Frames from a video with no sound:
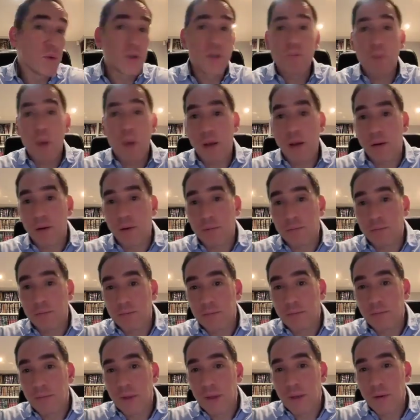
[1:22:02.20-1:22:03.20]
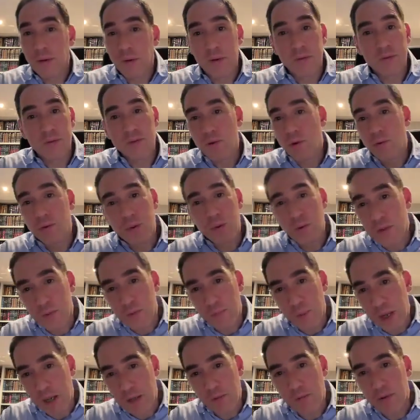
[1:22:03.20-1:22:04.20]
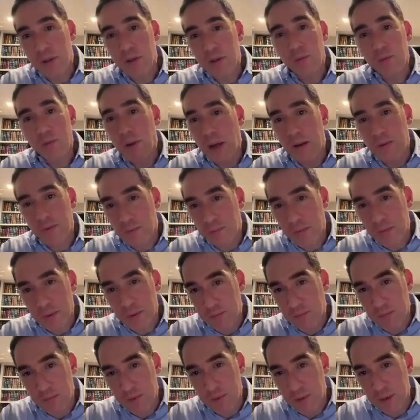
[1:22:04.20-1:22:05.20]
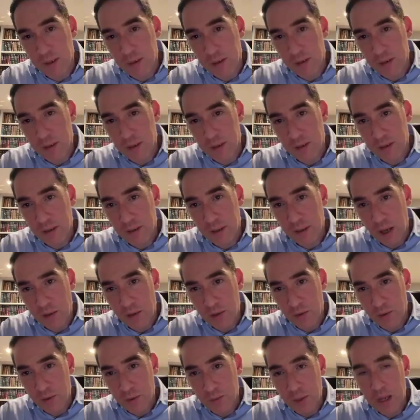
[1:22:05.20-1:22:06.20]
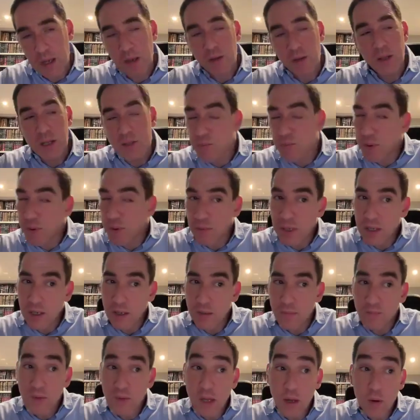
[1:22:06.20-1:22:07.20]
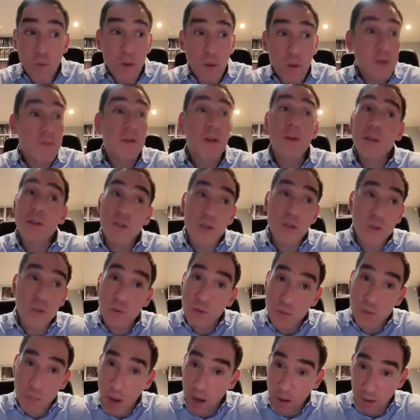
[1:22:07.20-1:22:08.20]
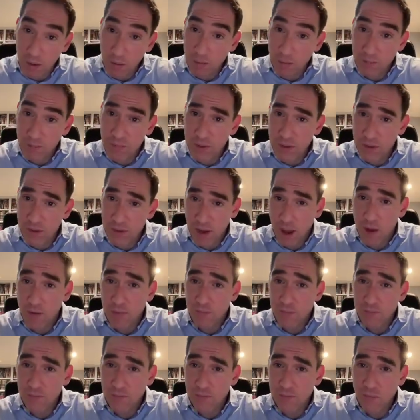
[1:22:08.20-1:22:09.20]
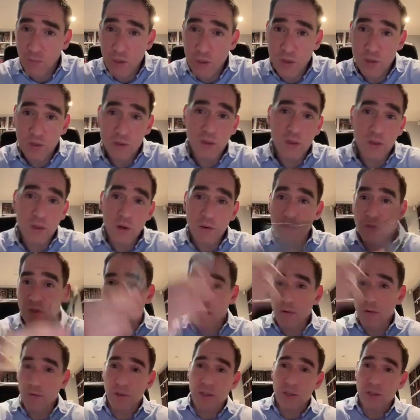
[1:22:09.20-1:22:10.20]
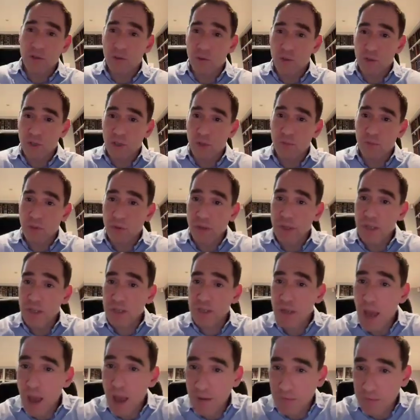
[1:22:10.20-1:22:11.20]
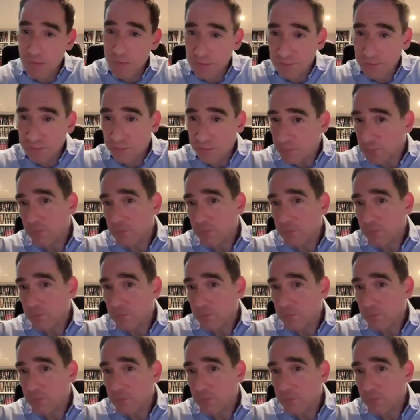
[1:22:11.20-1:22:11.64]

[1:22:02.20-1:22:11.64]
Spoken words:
Jewish baker. Well, there's no Jewish baker. Well, then you buy from the non-Jewish baker. That's permitted. What if there is a Jewish baker in town, which generally Jewish communities have?